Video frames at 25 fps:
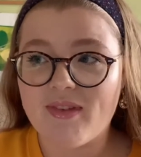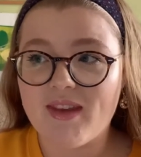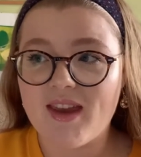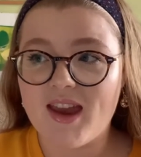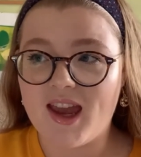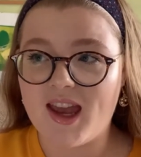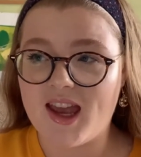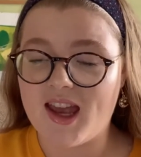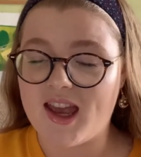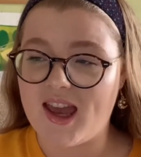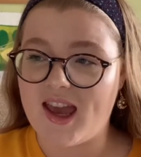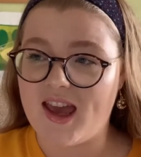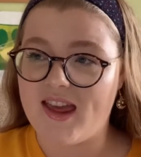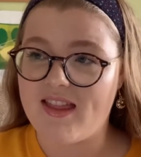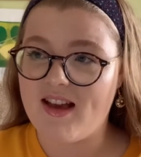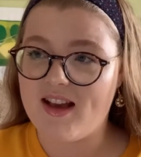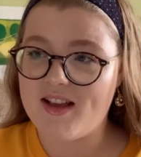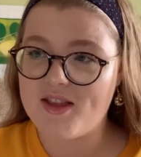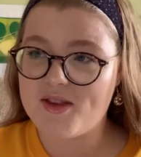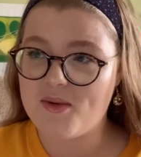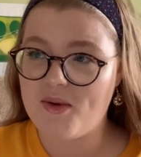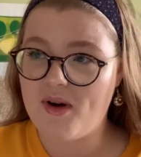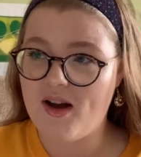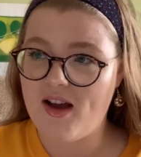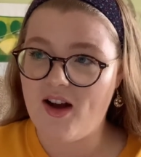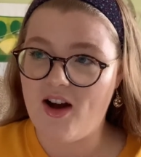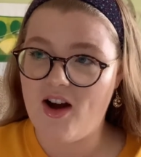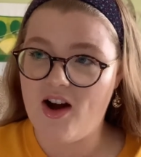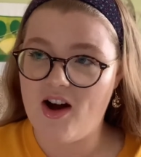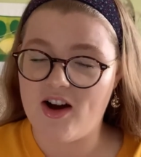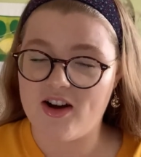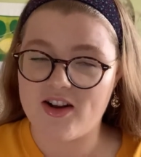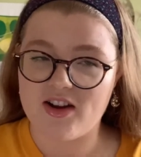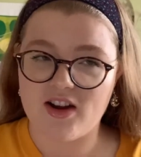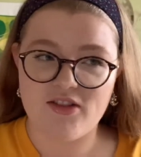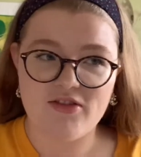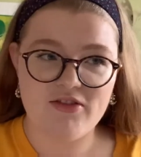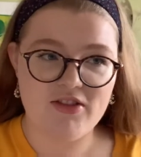Okay, that's quite
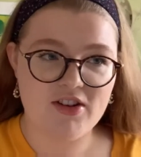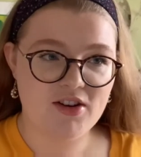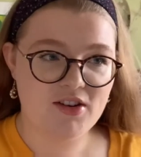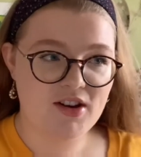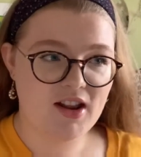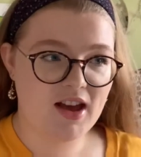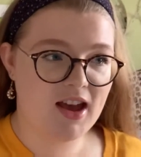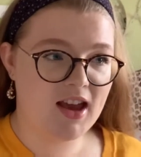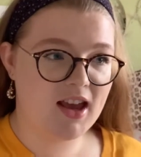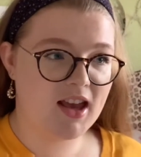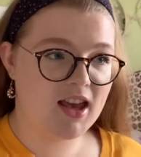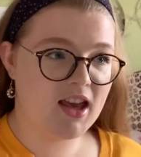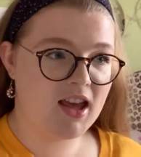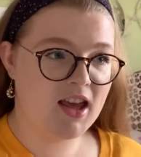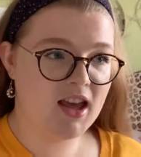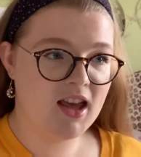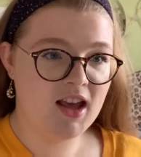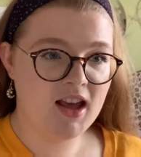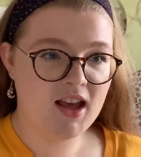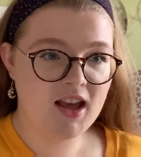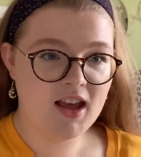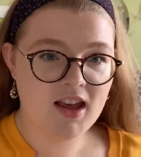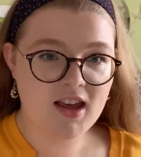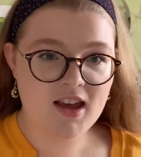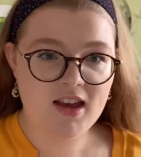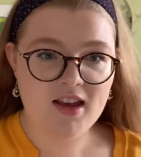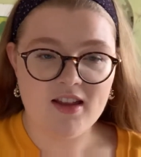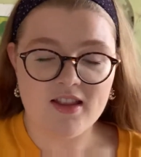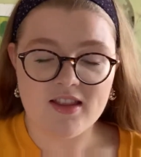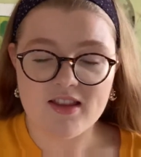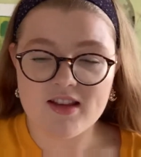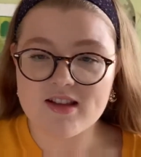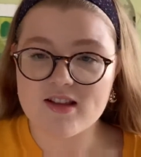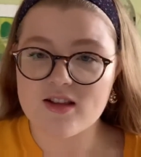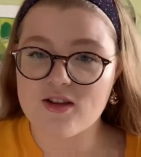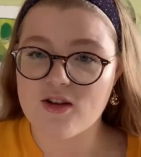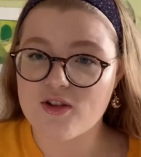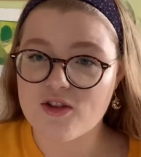hard. I feel like
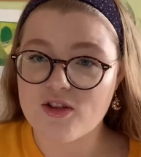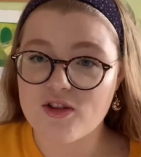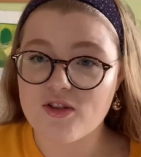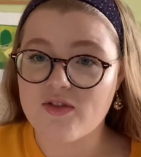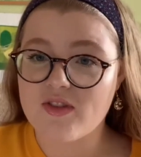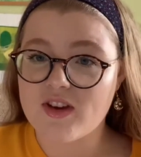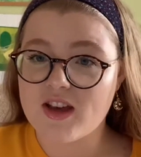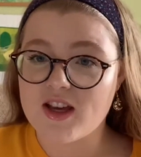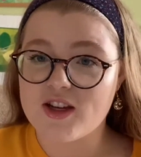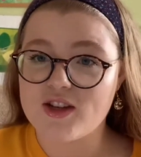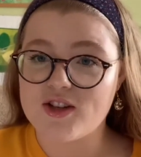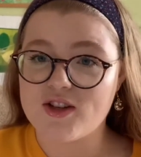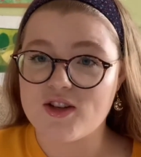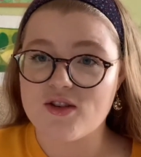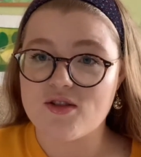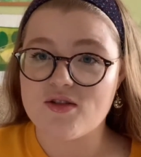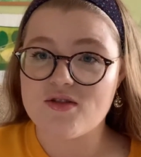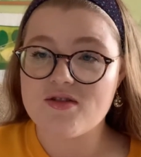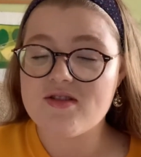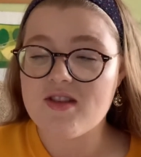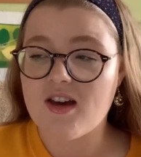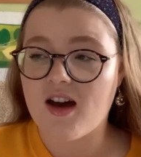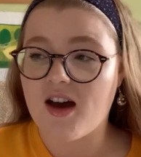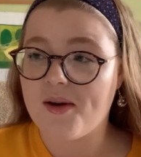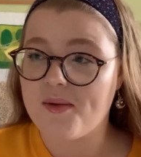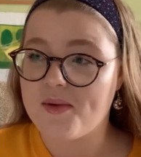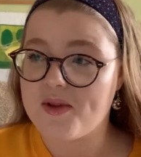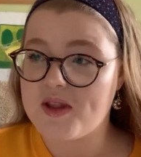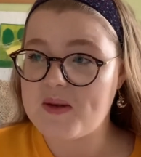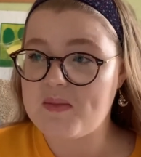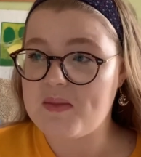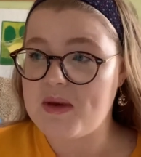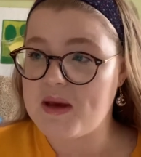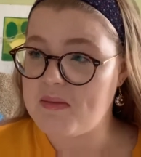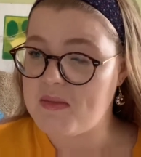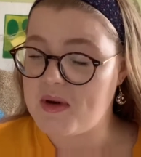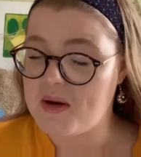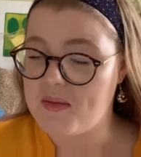there's lots of issues that I would
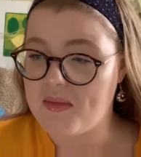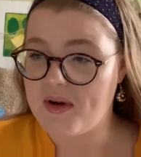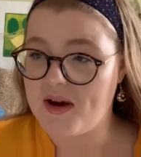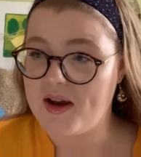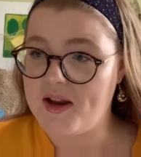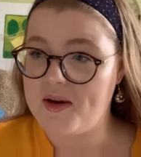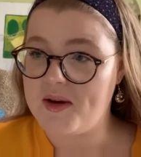speak my mind